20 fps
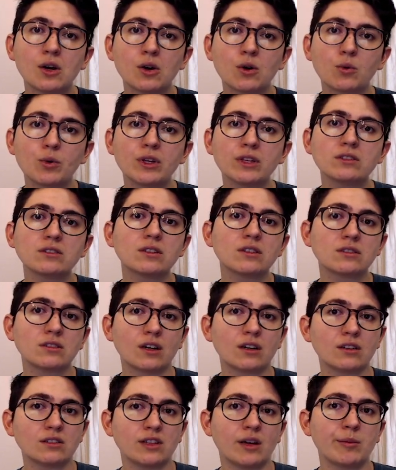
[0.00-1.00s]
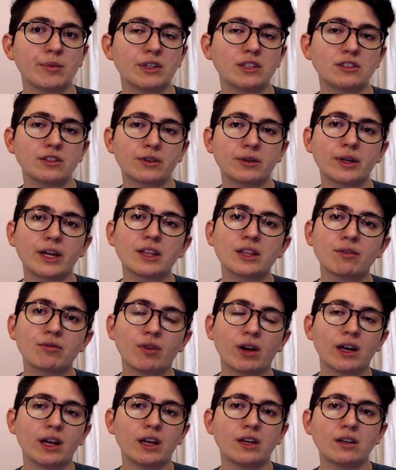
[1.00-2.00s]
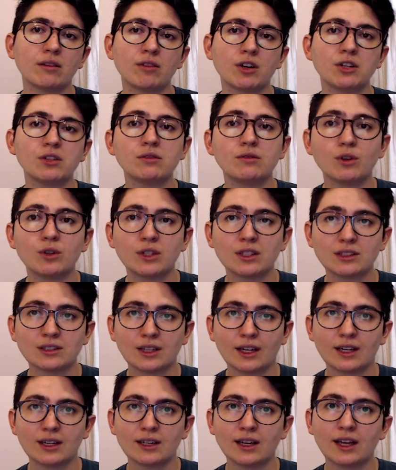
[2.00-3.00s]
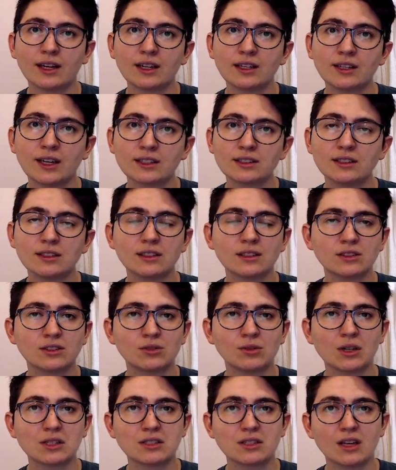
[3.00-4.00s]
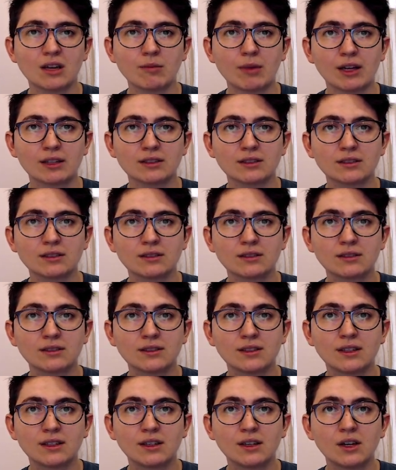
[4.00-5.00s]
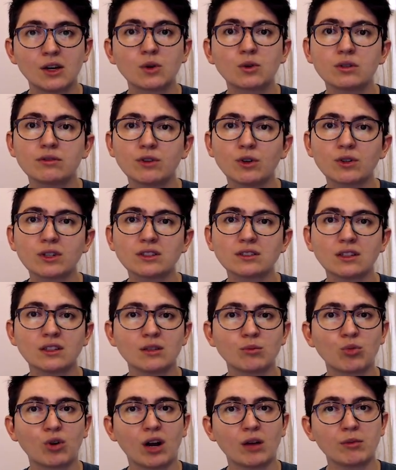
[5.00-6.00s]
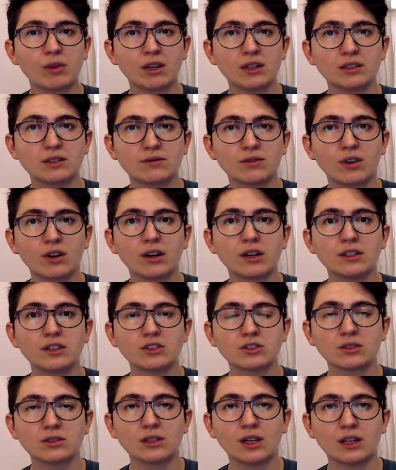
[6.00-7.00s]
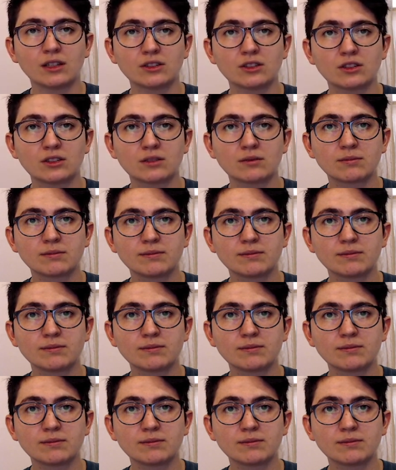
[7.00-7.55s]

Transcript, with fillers: We used our starter template to create the front end of our new voting site and connected this to our CMS. We focused on the primaries for our initial launch.